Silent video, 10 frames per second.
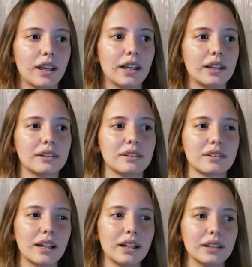and is
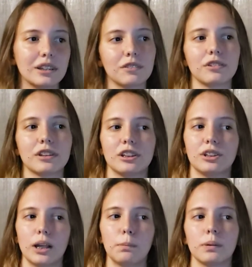slightly different in
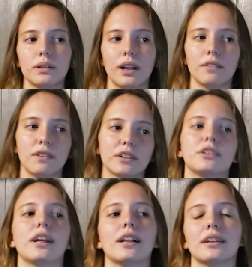shape and
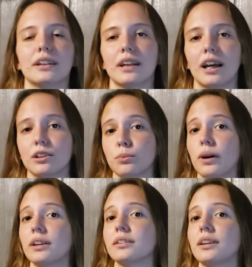functionality, as
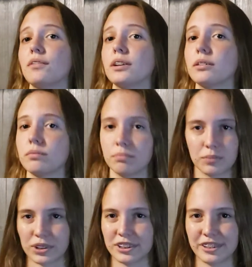well as having
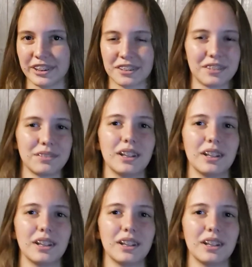more strings.